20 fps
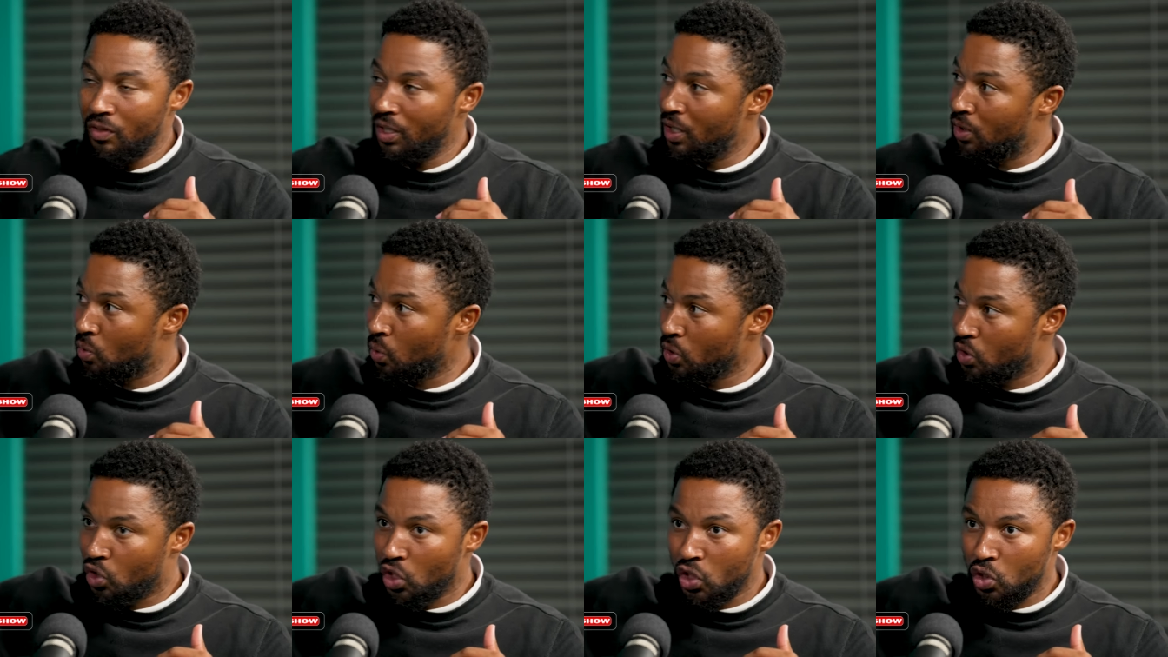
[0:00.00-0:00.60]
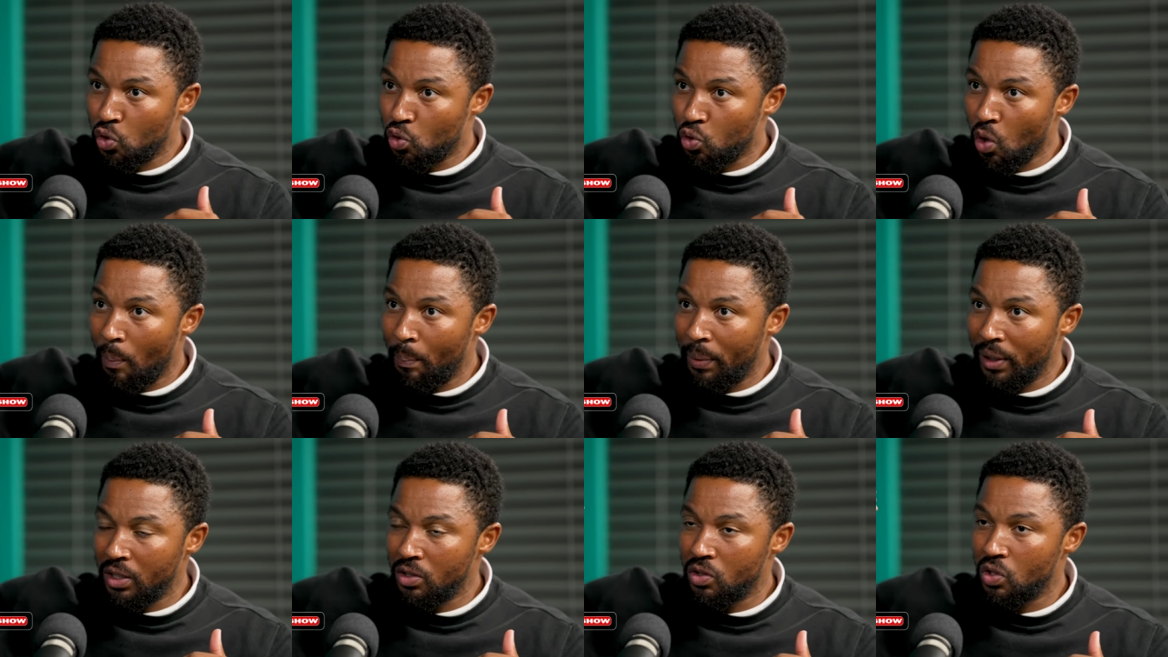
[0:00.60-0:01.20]
it was just
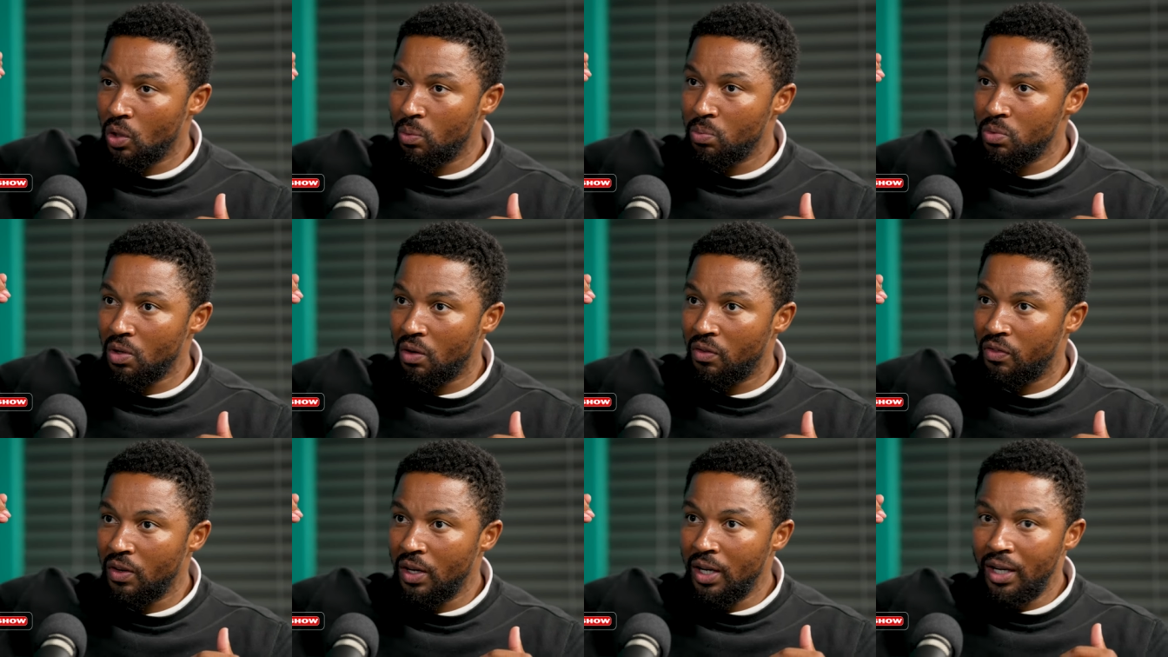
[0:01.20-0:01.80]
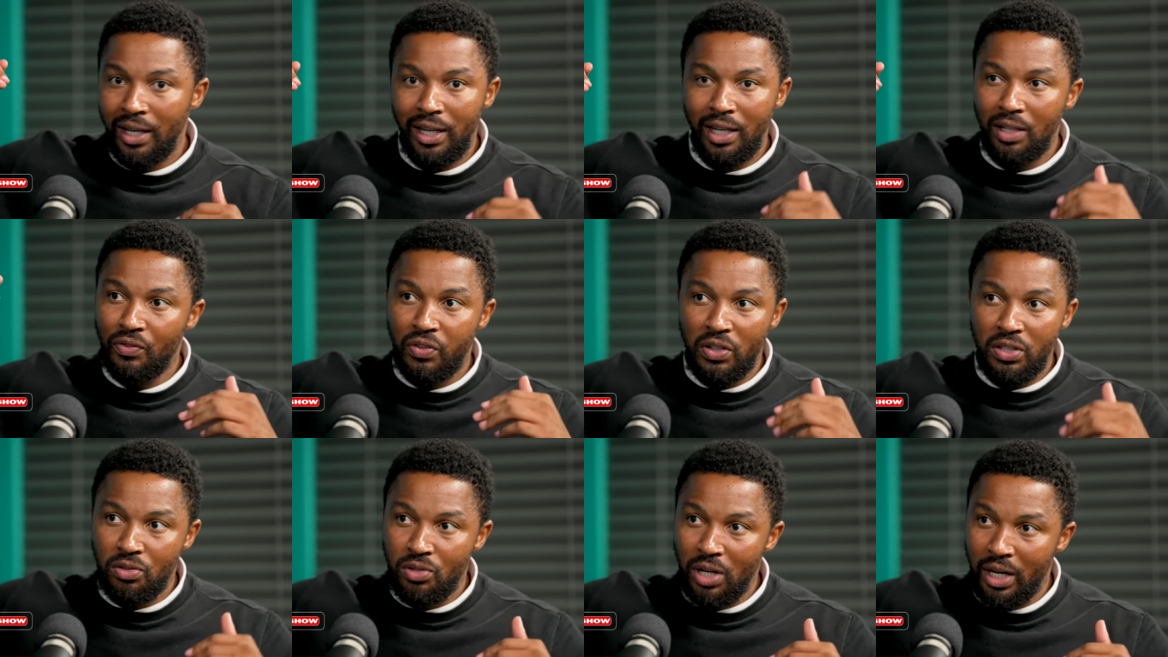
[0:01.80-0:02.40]
dropping in terms of
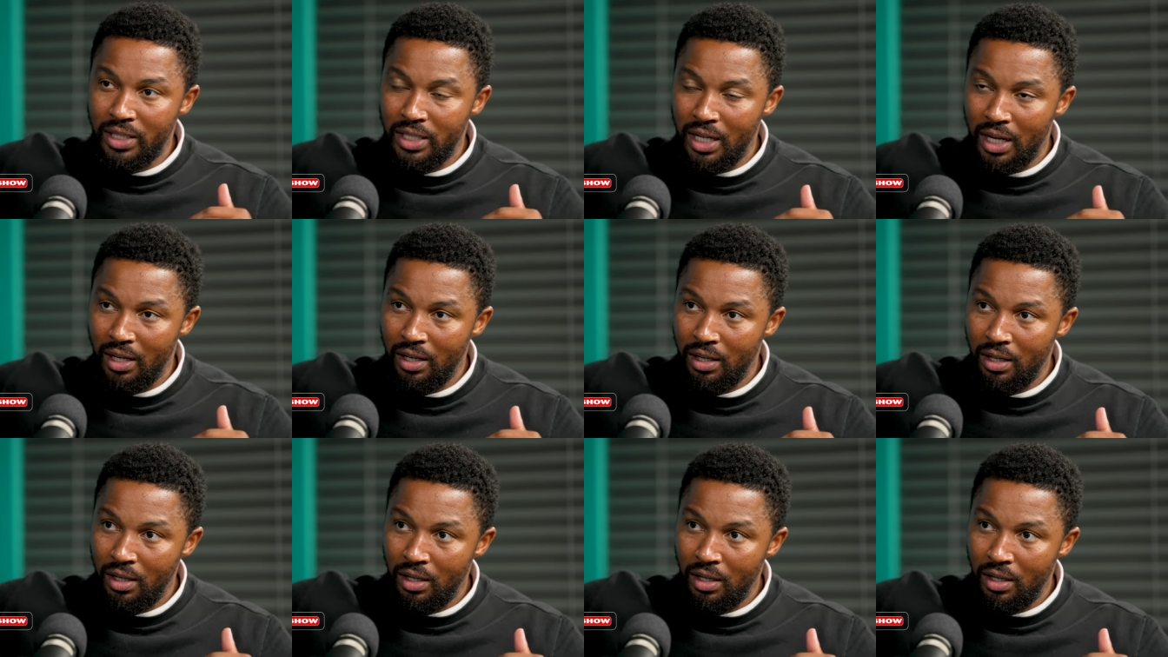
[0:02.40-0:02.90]
infrastructure,